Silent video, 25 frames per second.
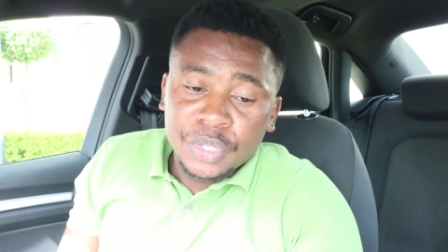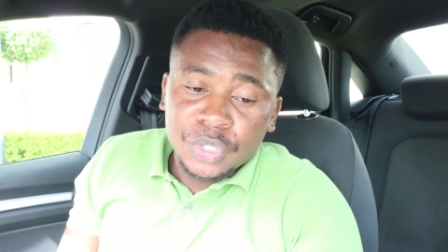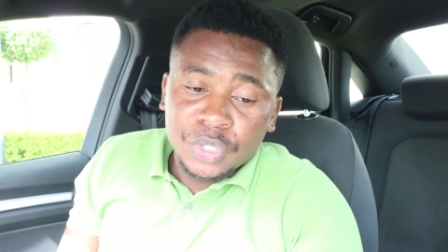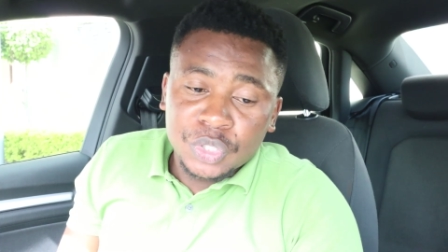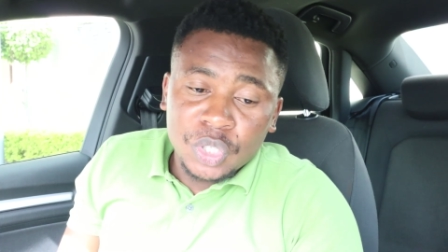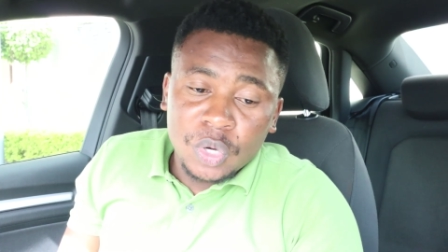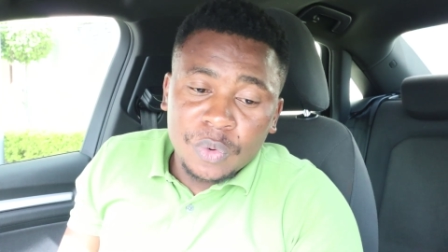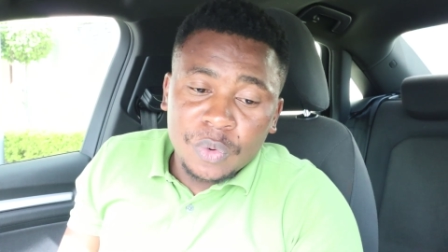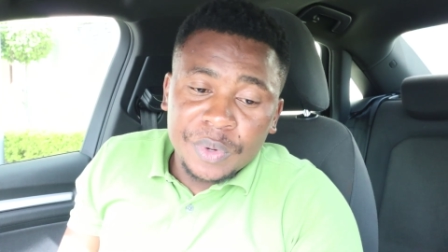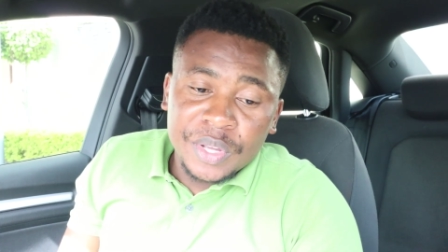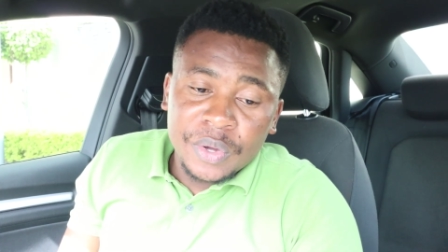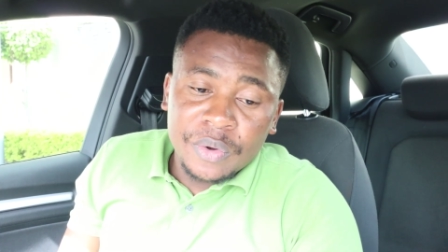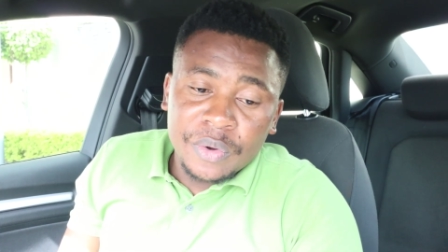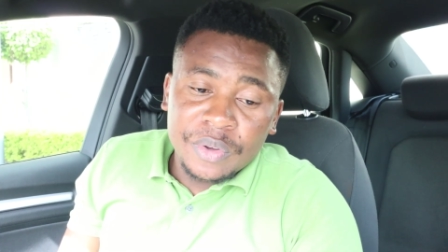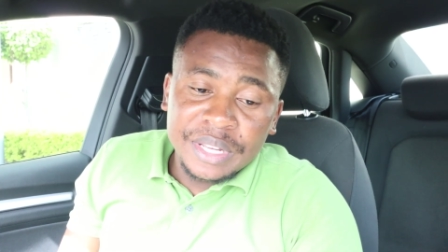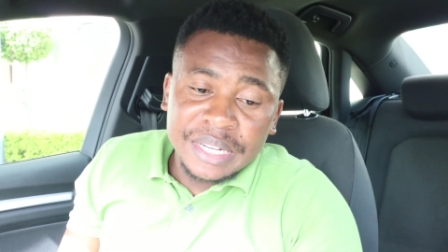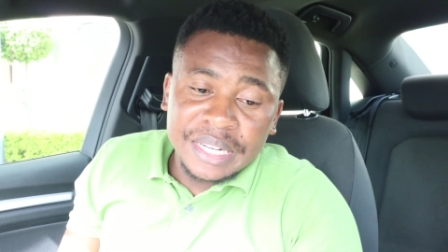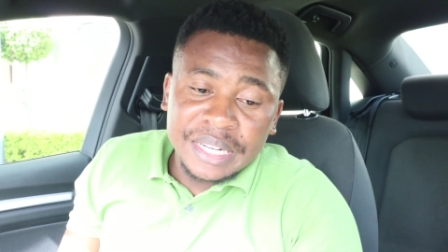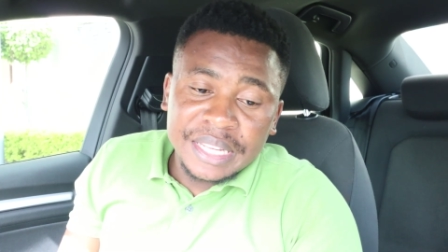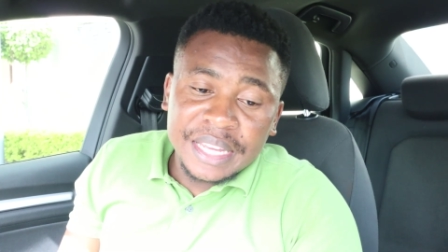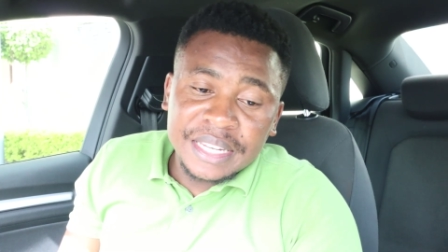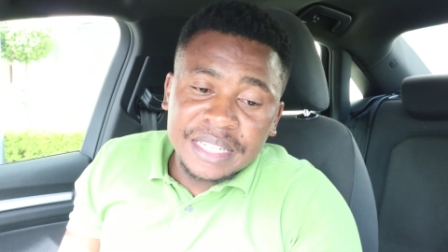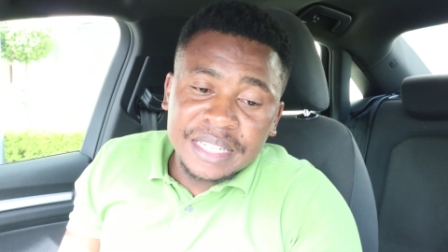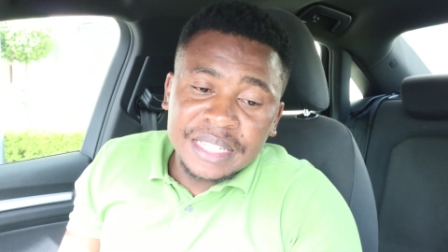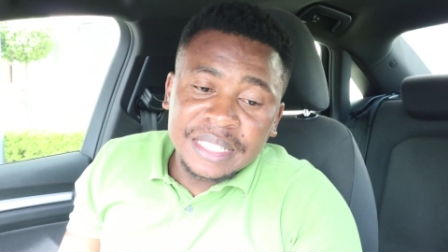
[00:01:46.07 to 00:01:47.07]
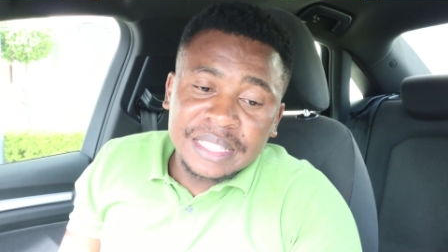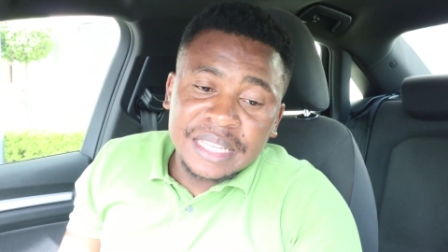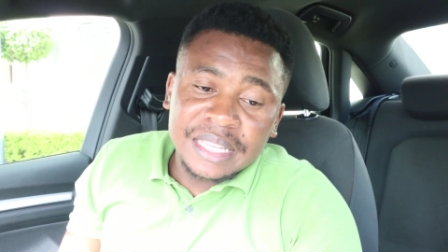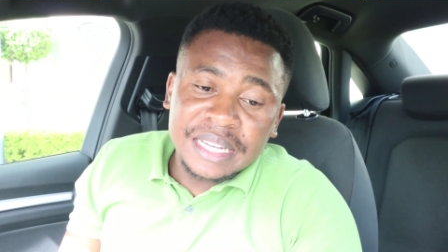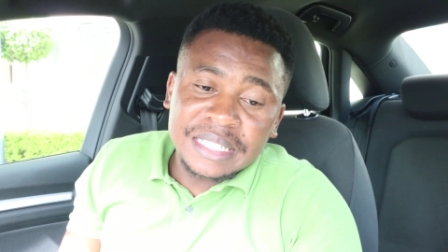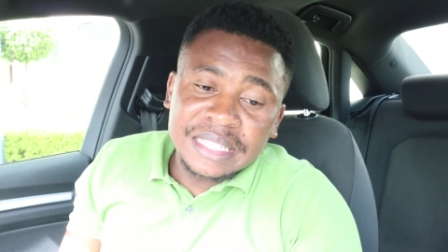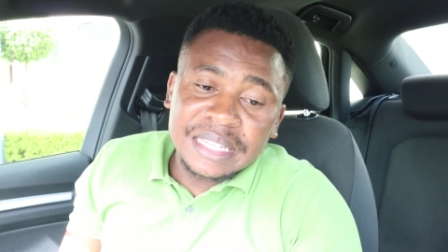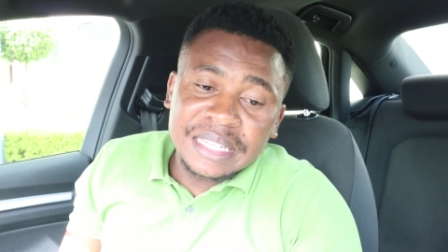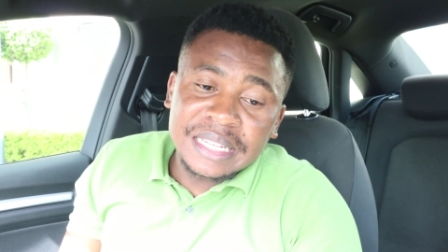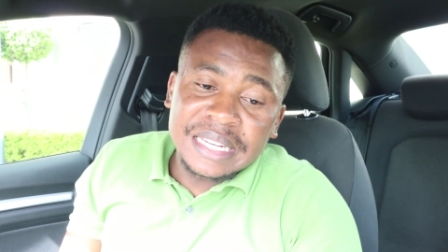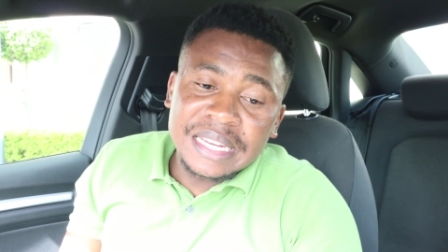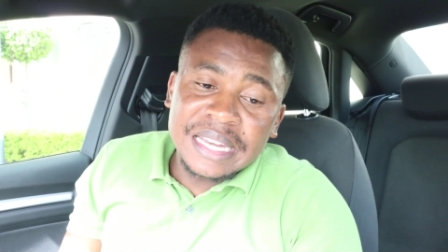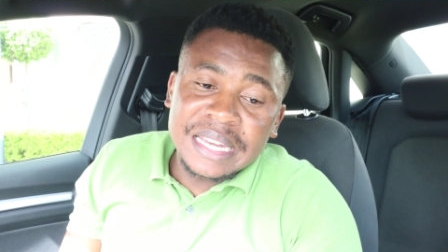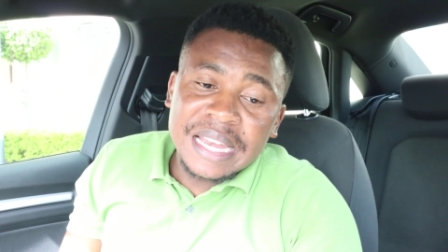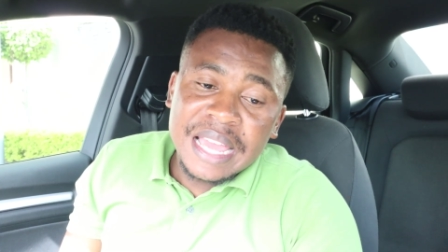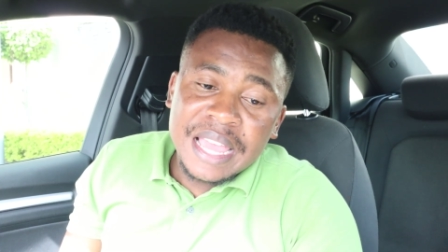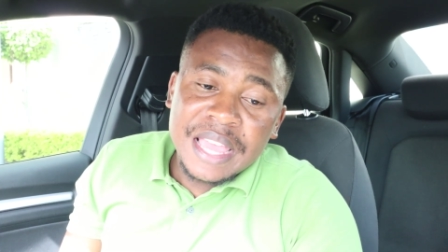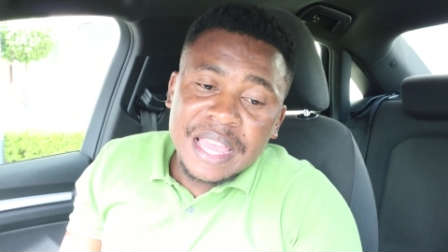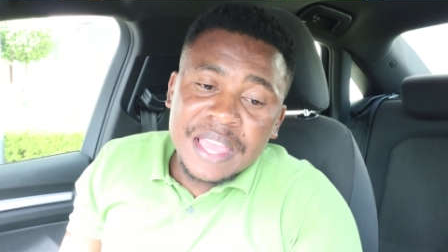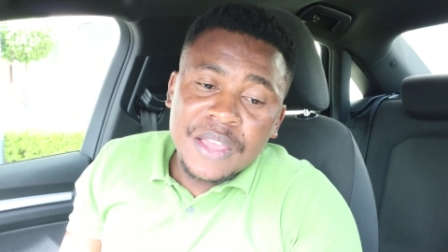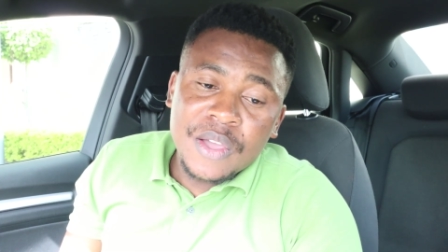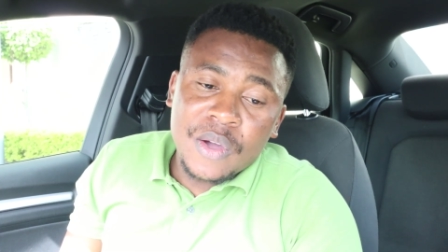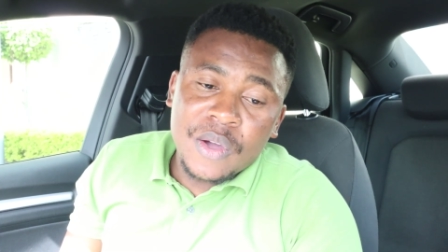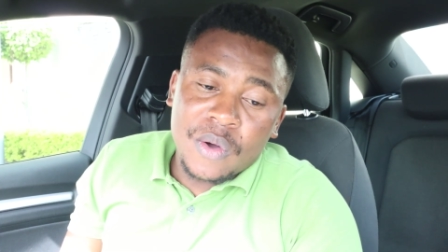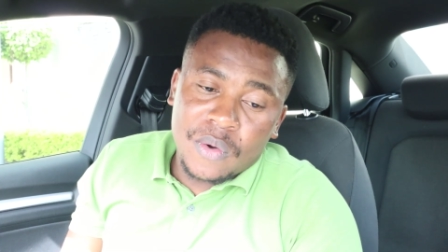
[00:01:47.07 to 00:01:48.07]
showing or indicating that
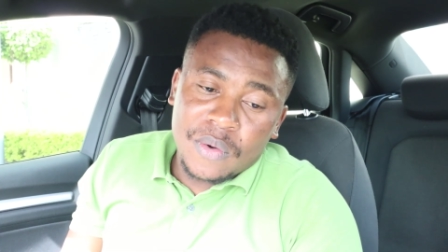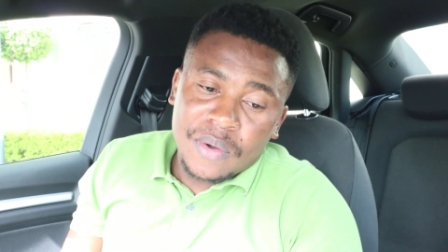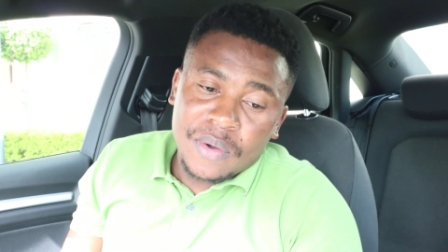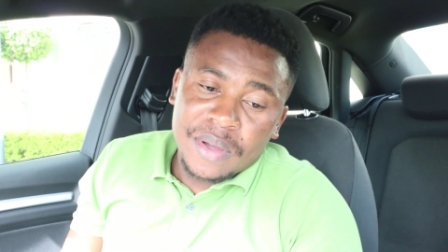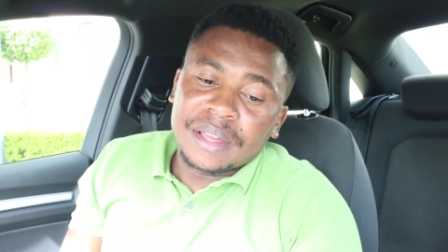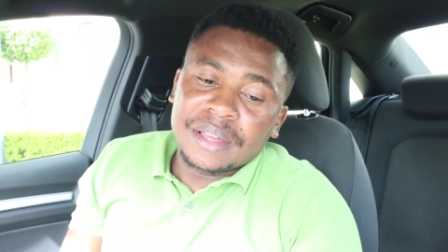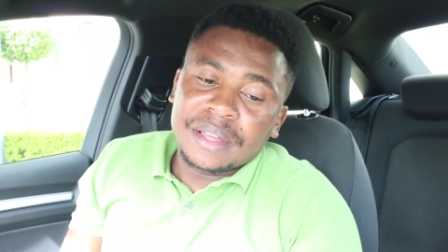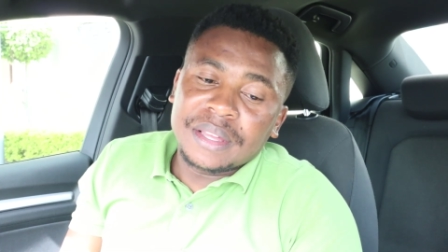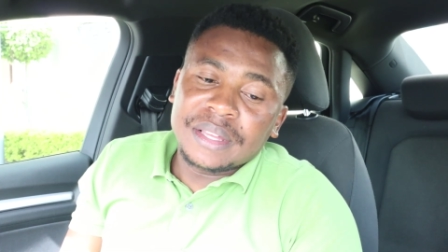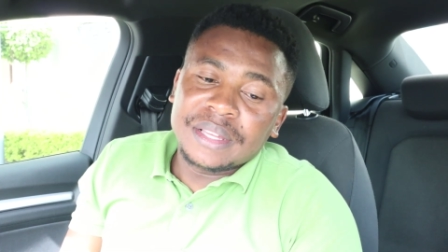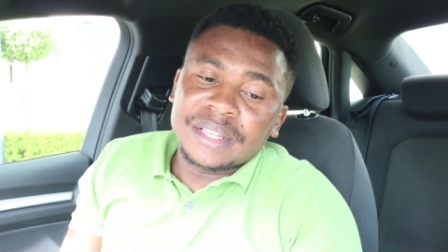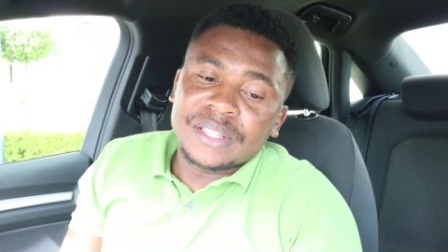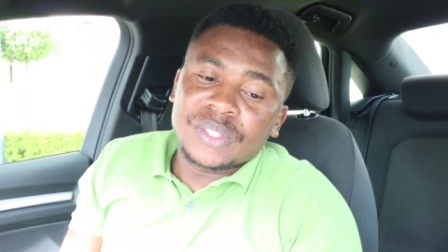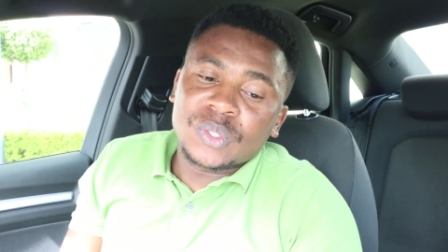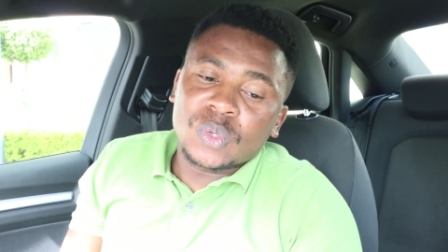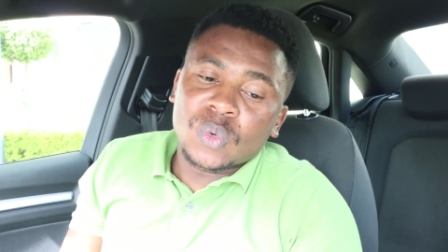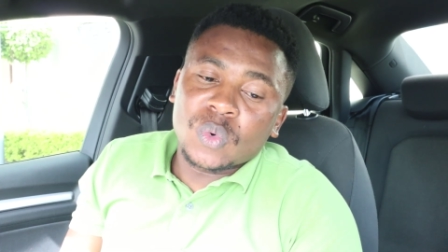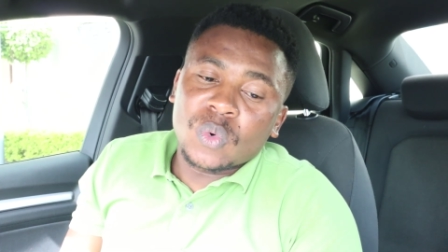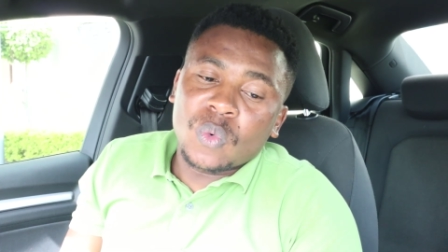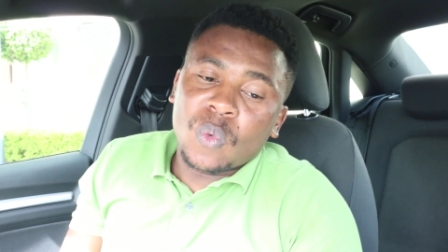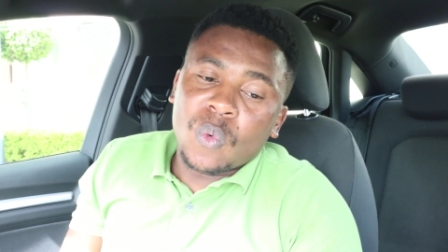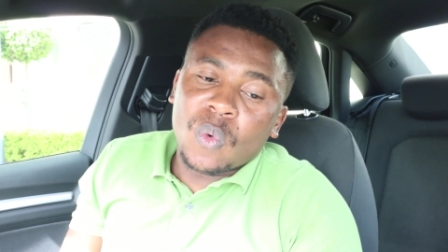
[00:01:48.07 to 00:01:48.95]
NIO uh, it's